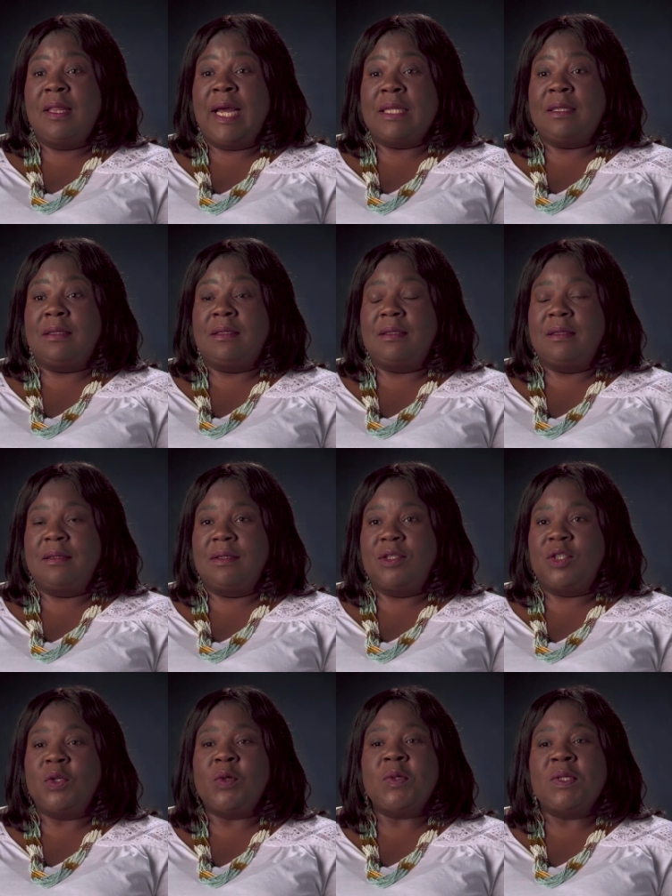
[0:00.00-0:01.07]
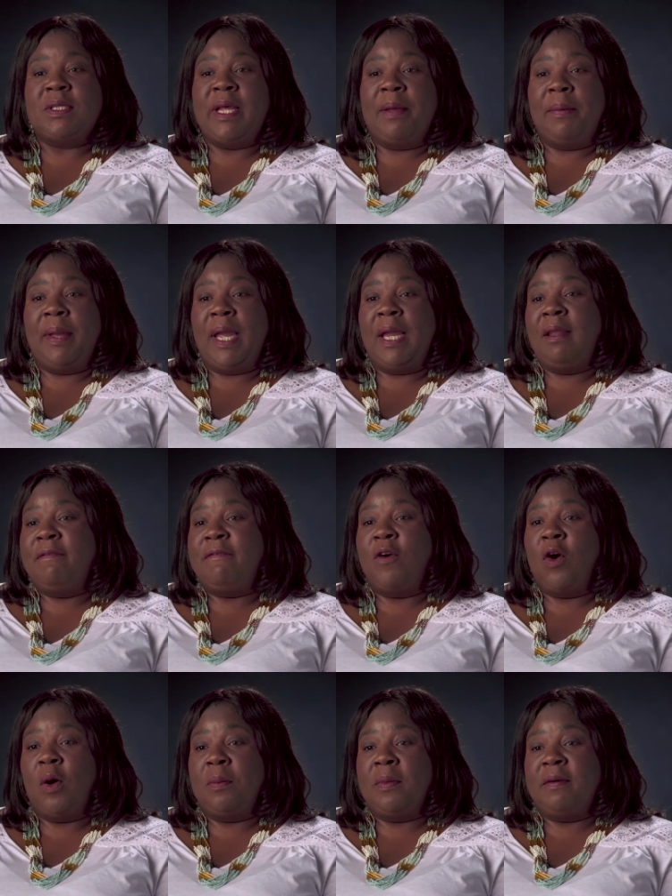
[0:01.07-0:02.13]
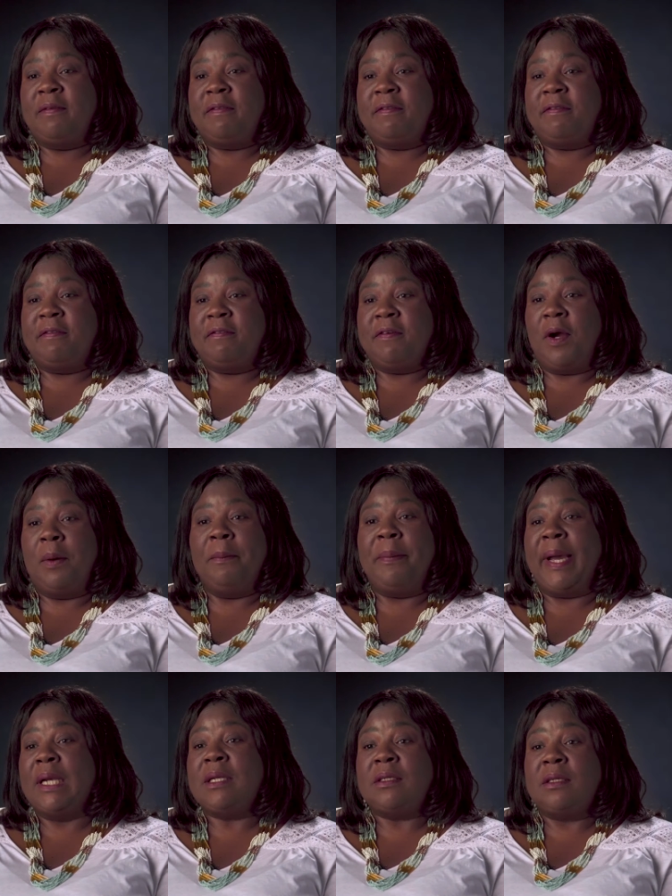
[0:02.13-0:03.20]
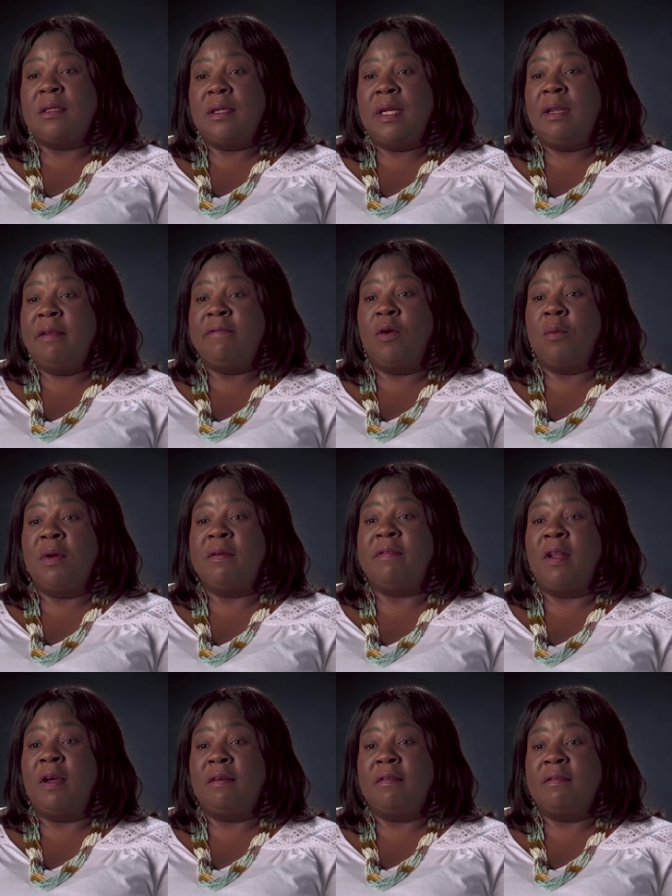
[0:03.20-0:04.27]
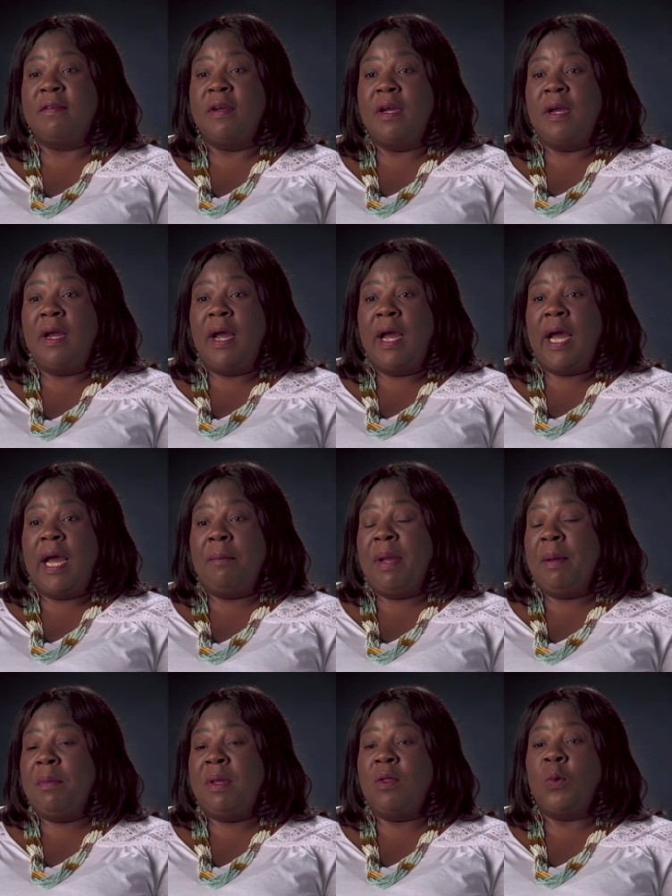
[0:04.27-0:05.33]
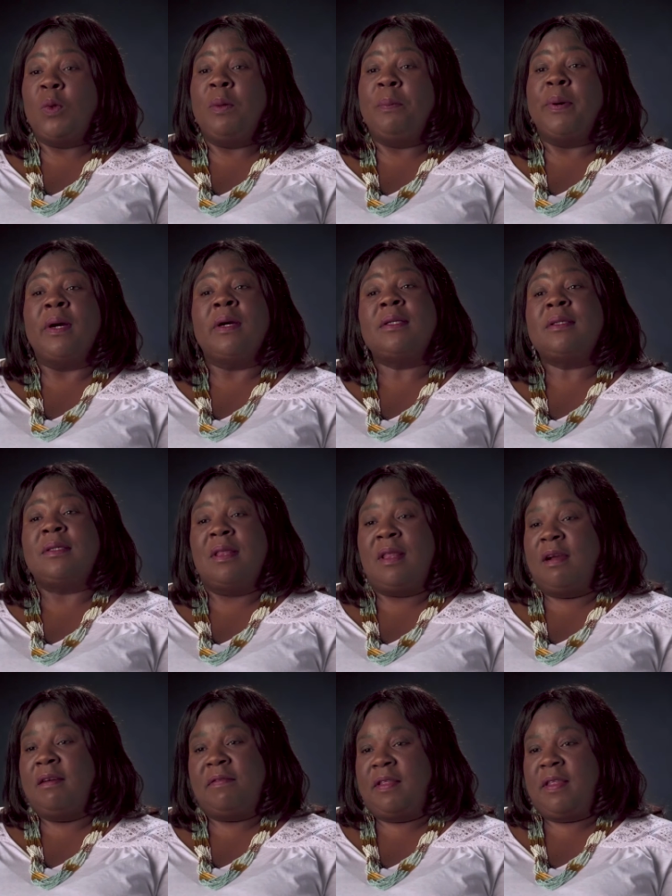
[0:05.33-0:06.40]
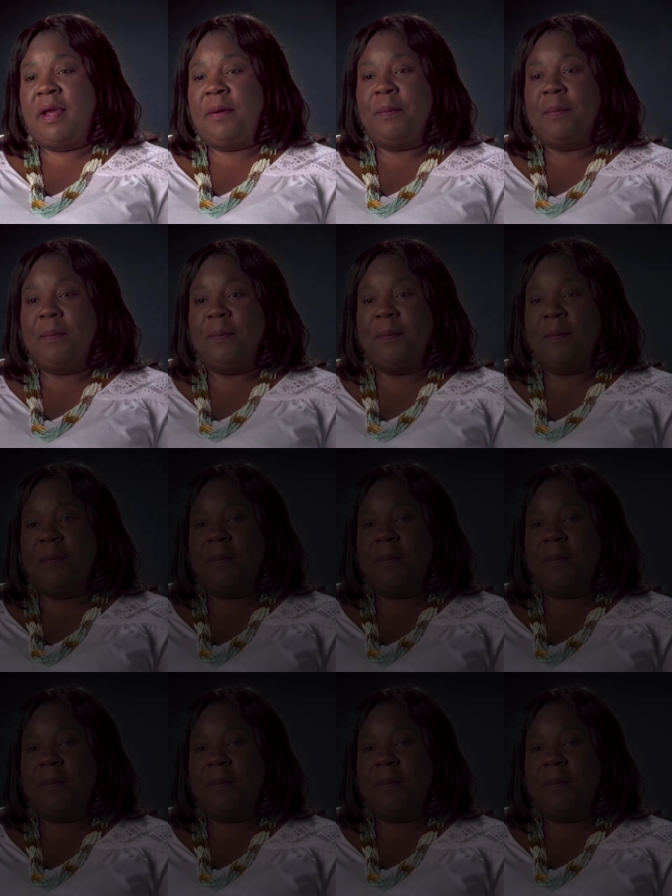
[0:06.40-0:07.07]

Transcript: that shows them any form of compassion, any form of love. I might be the only person there for them.